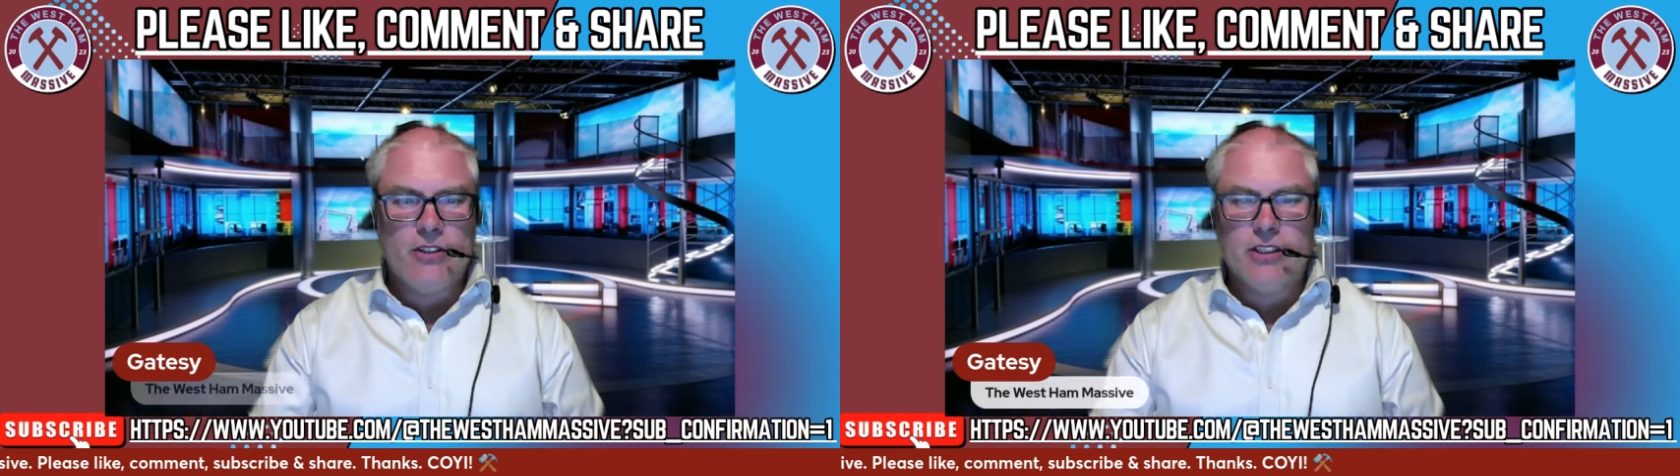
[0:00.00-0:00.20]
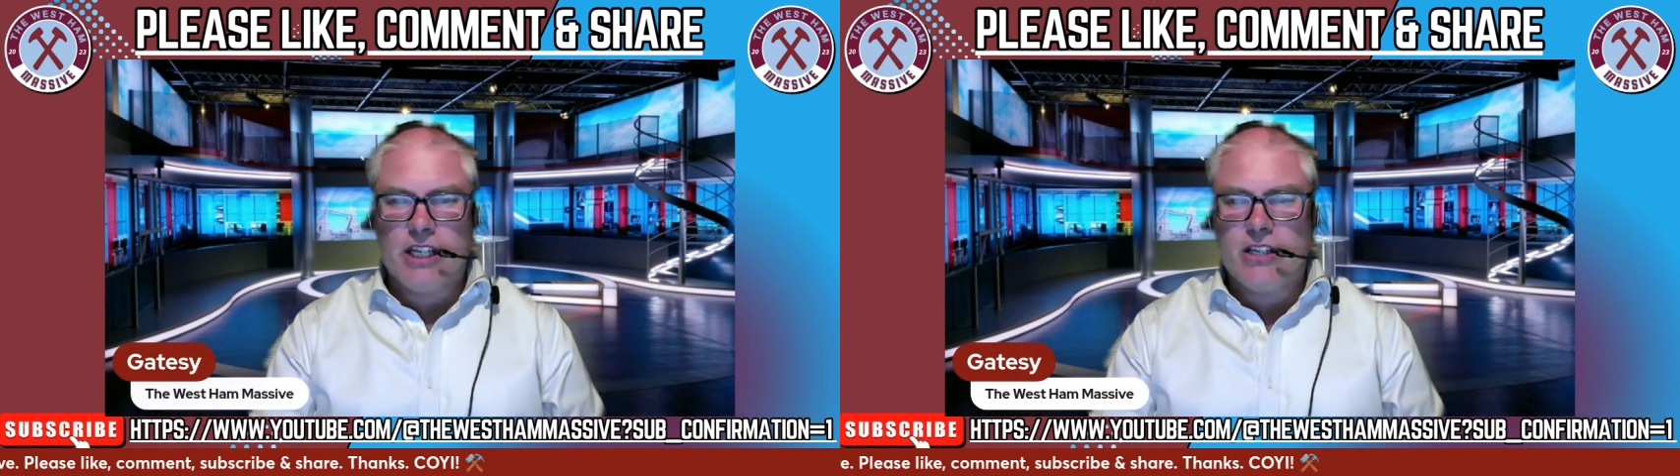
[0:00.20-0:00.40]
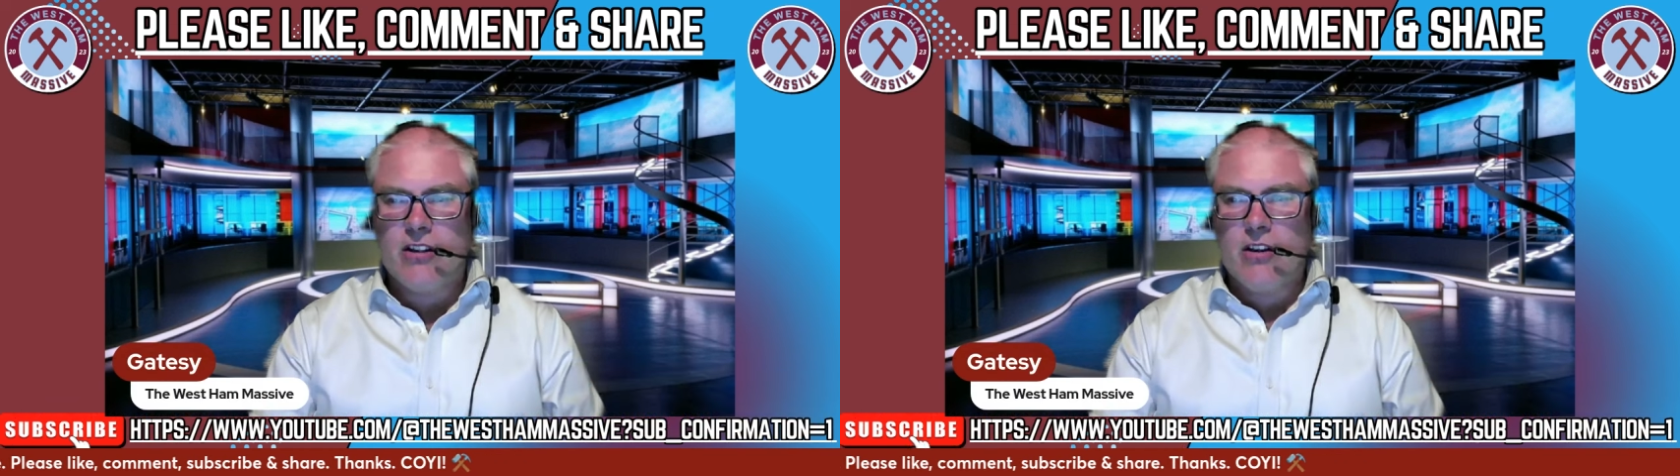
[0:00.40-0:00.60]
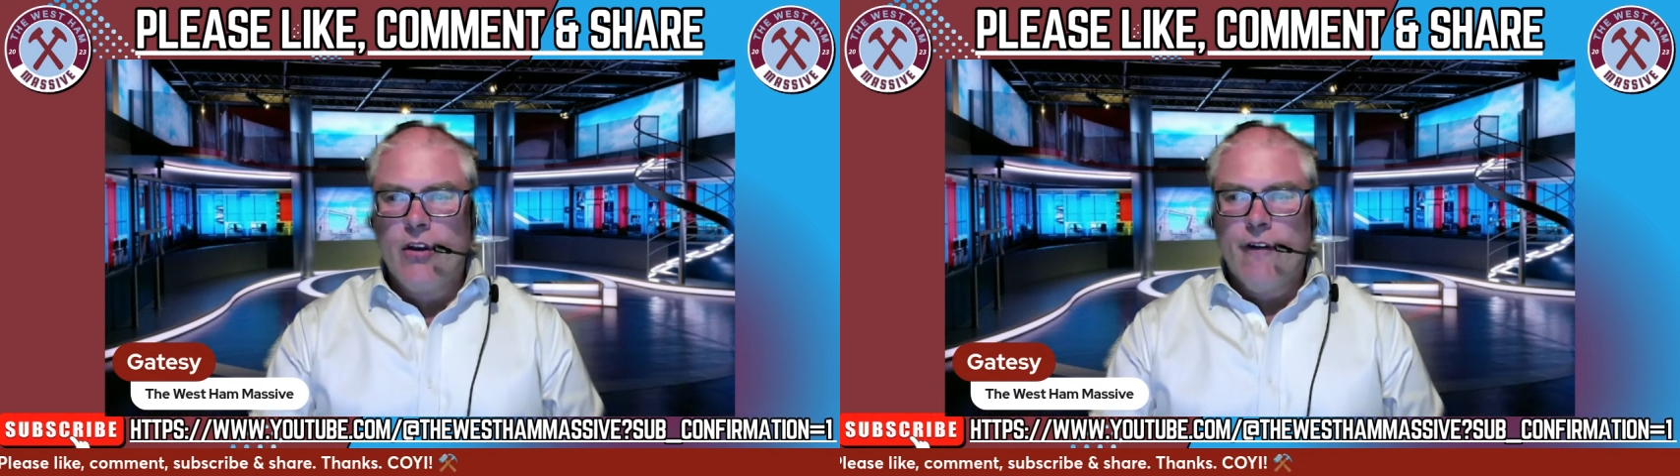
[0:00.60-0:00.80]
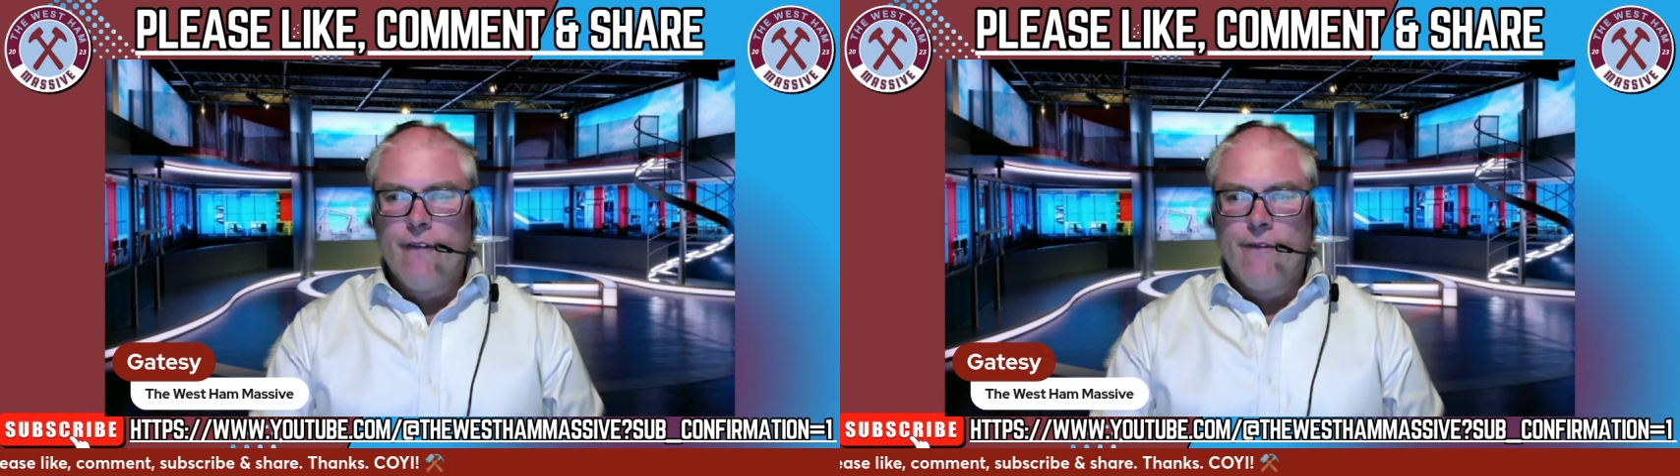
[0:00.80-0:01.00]
indeed
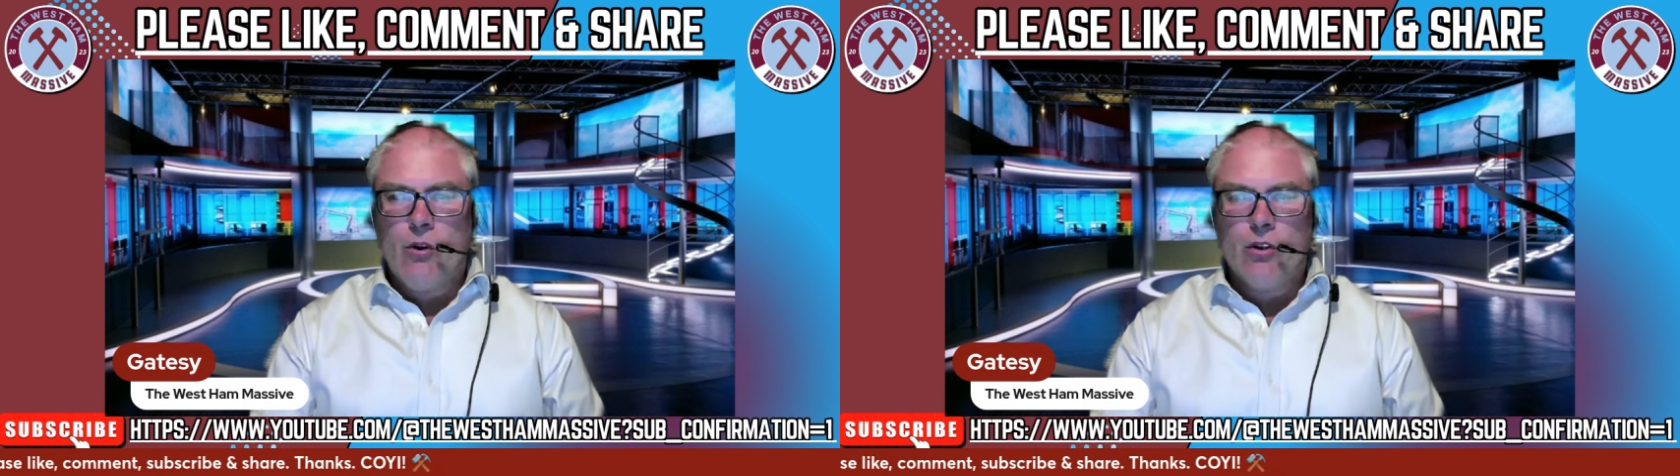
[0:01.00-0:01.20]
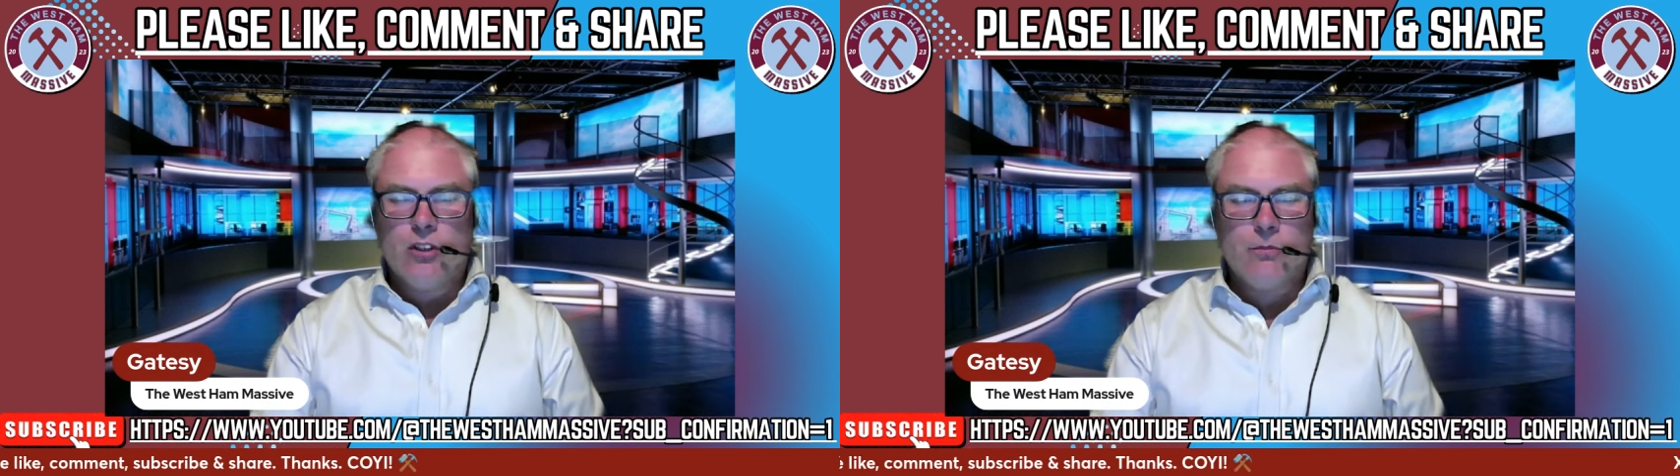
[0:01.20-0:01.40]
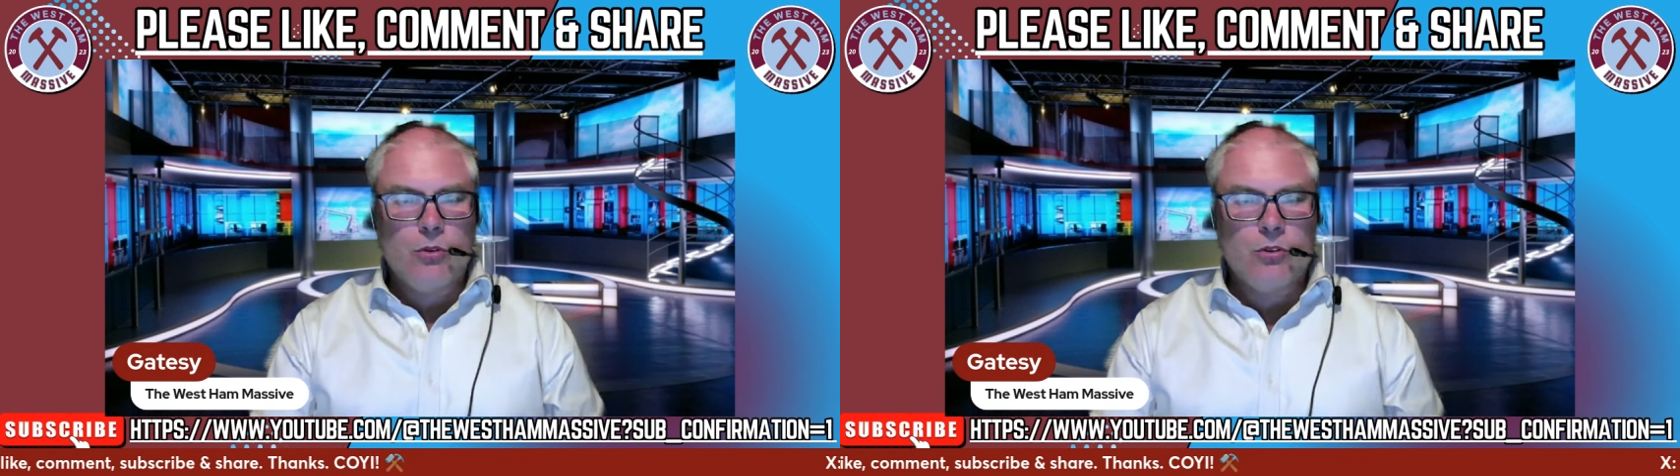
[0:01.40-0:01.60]
for your support.